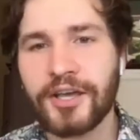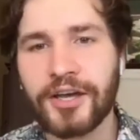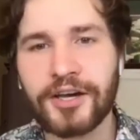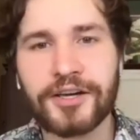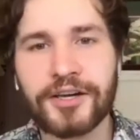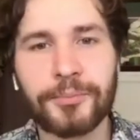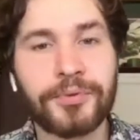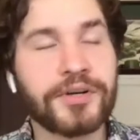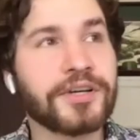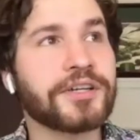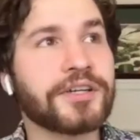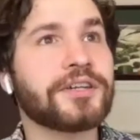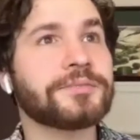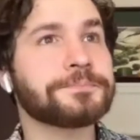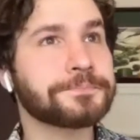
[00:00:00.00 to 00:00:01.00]

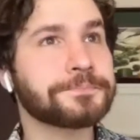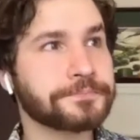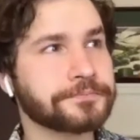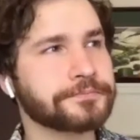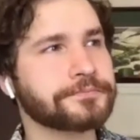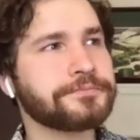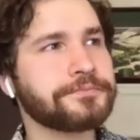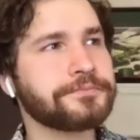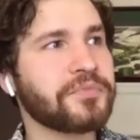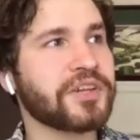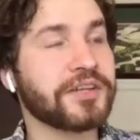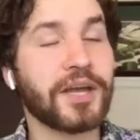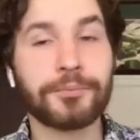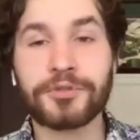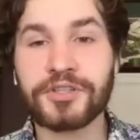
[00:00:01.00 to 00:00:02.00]
But
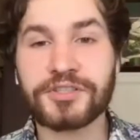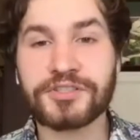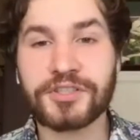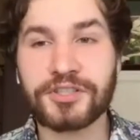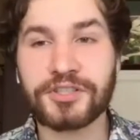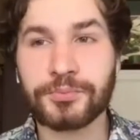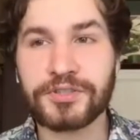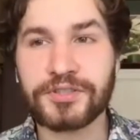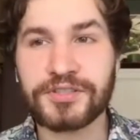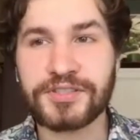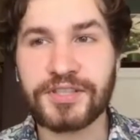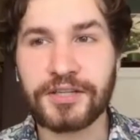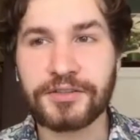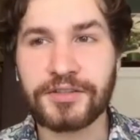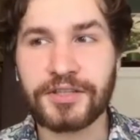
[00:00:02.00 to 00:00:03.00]
yeah, I'm really excited to put this
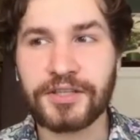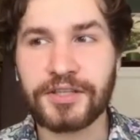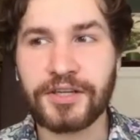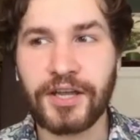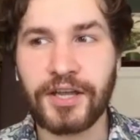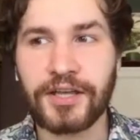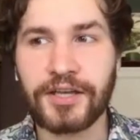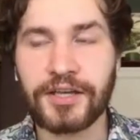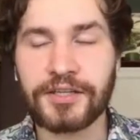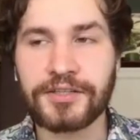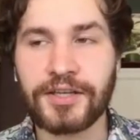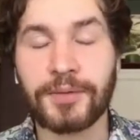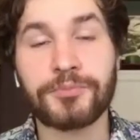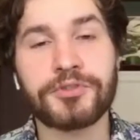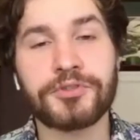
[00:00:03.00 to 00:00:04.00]
out there, and
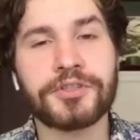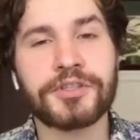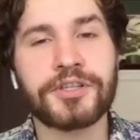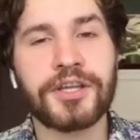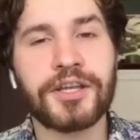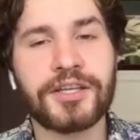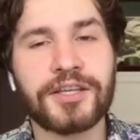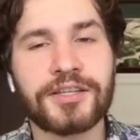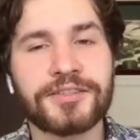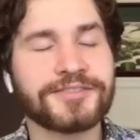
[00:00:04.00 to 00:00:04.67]
I'm doing like